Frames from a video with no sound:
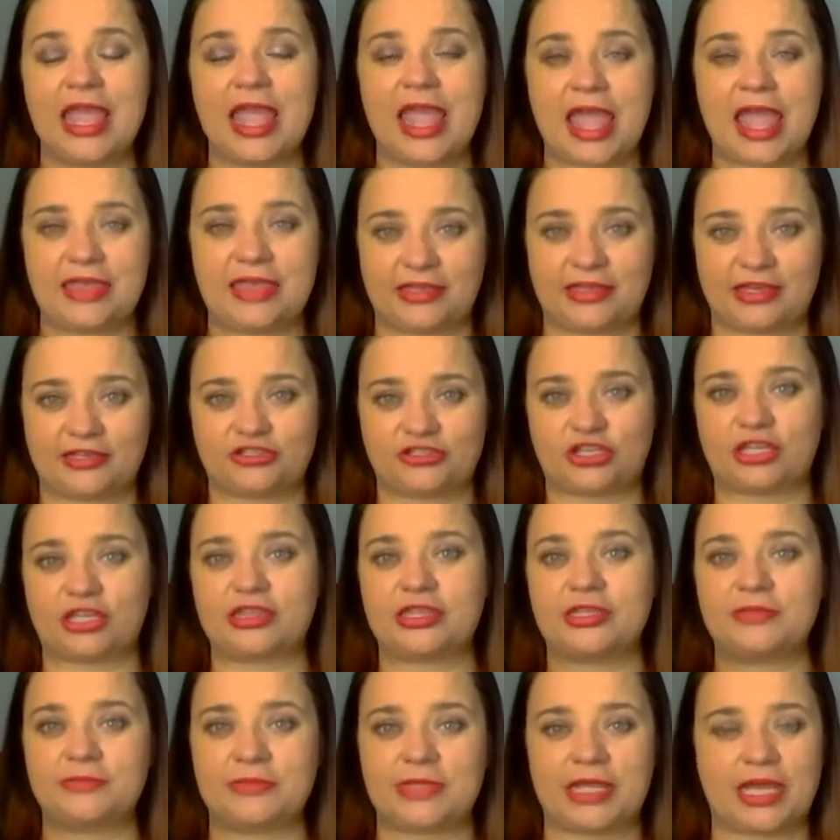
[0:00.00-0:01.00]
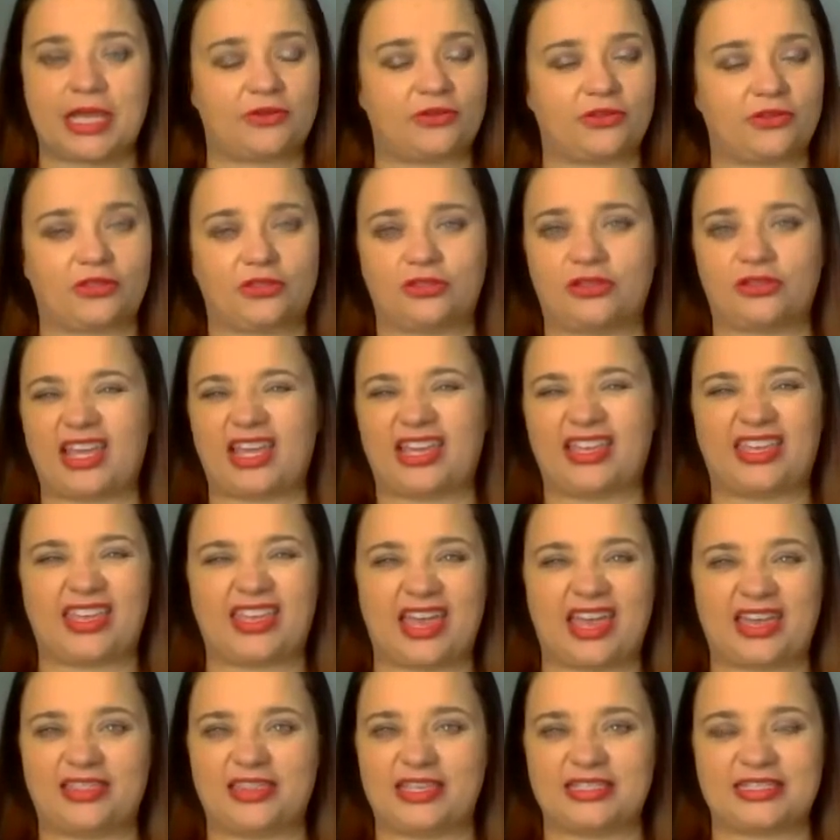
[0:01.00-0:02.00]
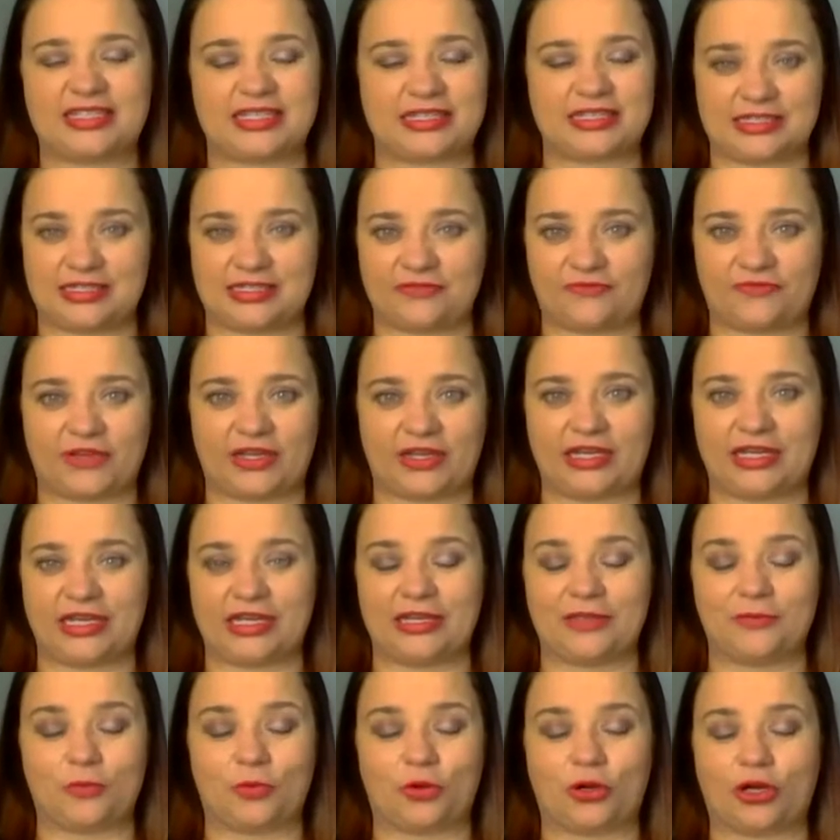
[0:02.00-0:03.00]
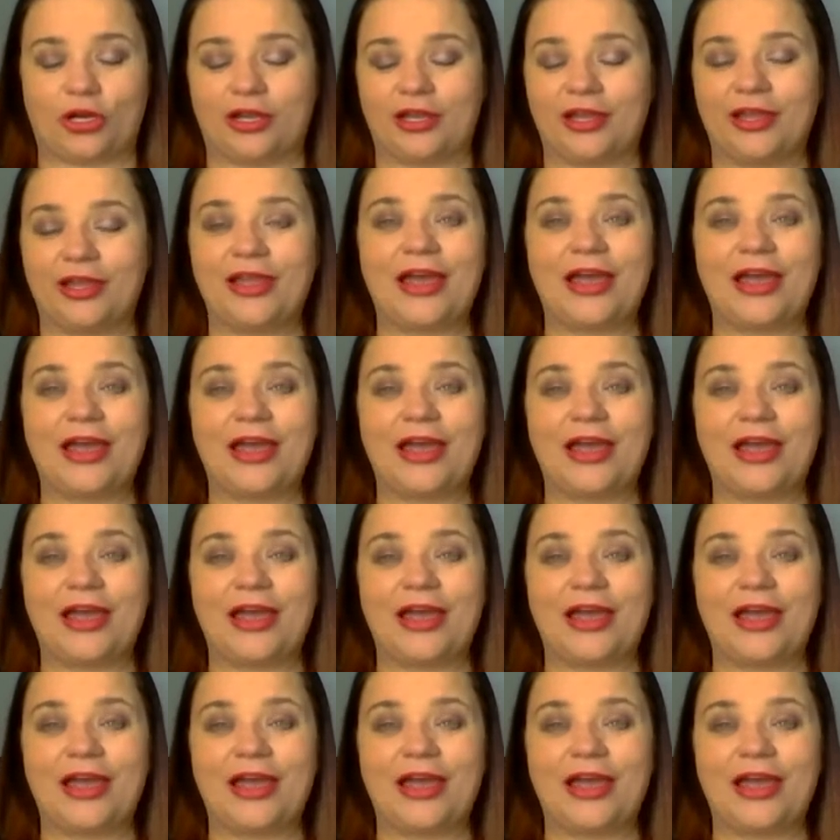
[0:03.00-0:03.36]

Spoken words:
and that shut them down, and they're like, yeah, this isn't fun anymore.